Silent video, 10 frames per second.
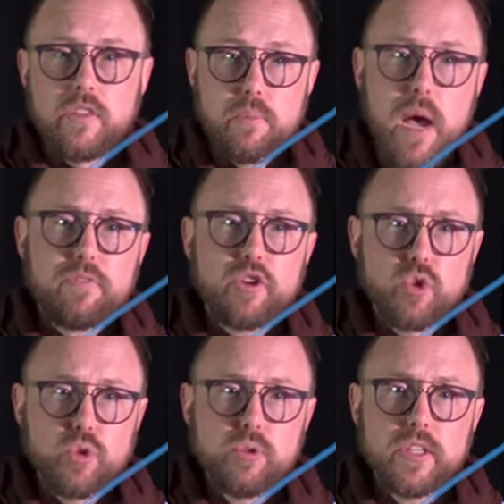The map for
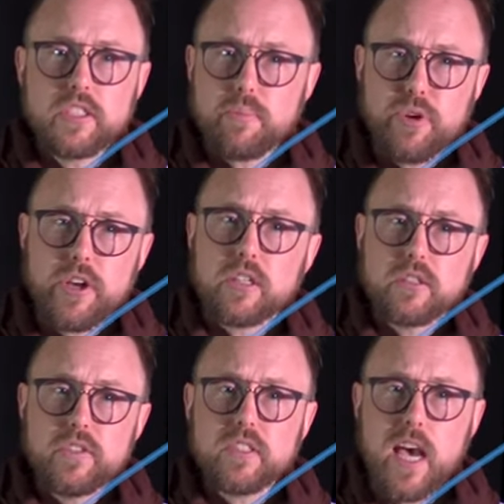Google is a product
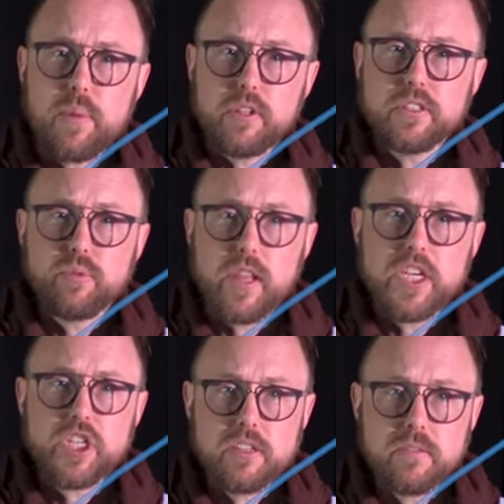of this capitalist
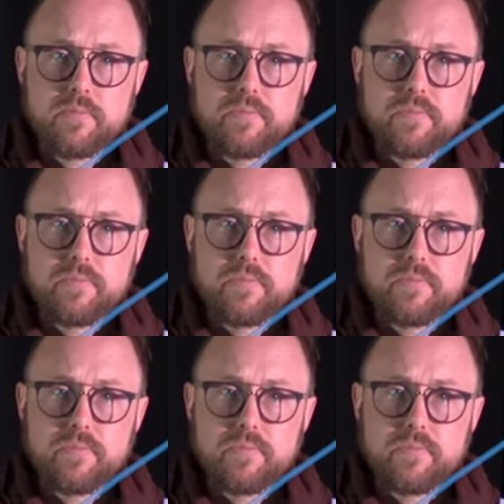relation.